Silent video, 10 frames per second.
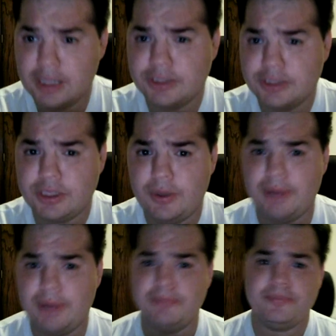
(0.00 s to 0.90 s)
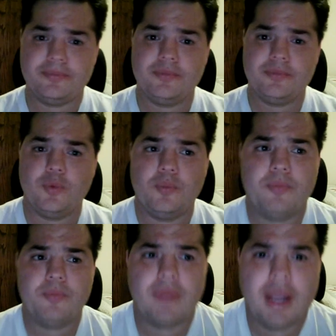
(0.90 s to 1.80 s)
So
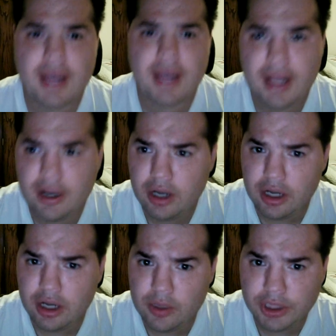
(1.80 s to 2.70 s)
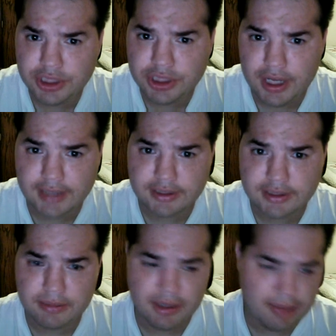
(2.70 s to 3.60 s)
I got a question asked
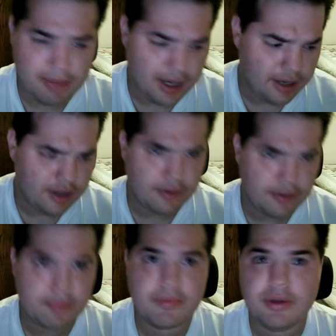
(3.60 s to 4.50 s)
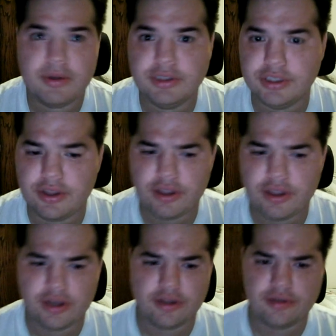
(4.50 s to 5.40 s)
to me by was it
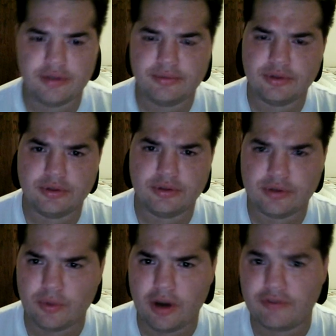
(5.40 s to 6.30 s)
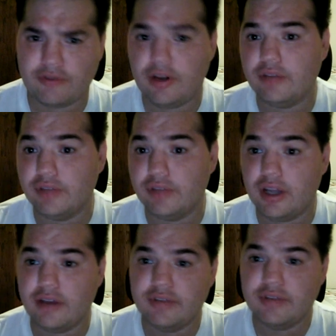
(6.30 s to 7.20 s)
the Waterfall of
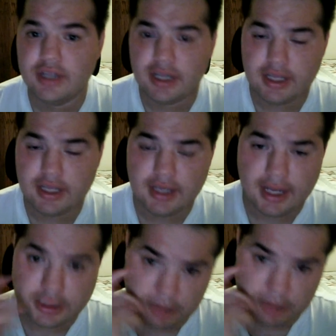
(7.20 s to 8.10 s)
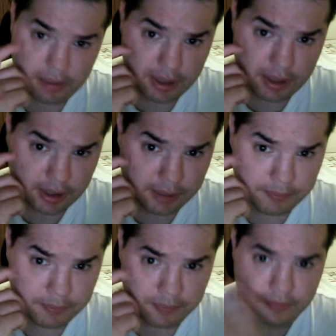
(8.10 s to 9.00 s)
Love. He asked me about
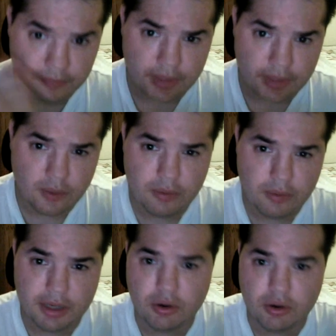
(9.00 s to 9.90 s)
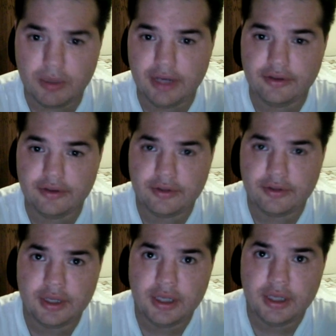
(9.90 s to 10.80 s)
what my goal weight is.
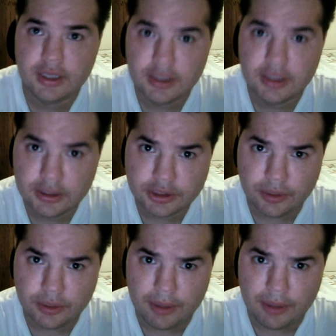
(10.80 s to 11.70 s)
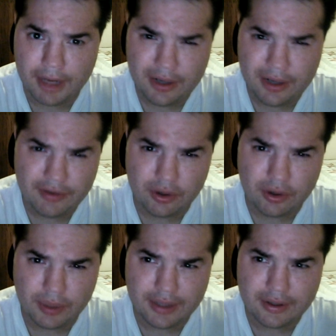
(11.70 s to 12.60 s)
So I do have a goal
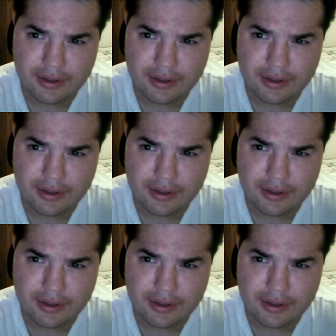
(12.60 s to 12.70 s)
weight.